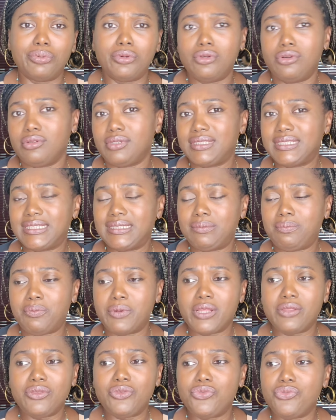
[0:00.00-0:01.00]
bug
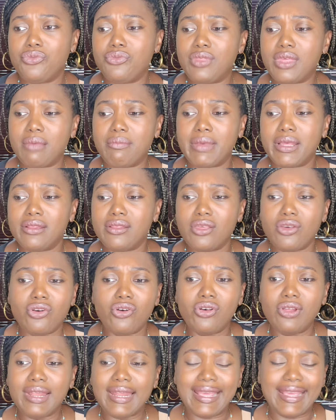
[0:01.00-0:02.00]
spread through them, and a
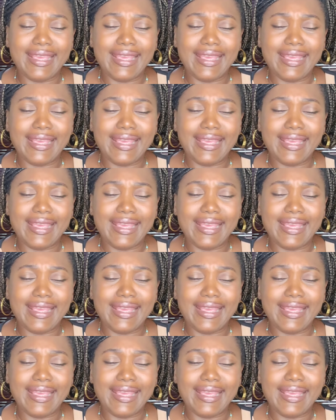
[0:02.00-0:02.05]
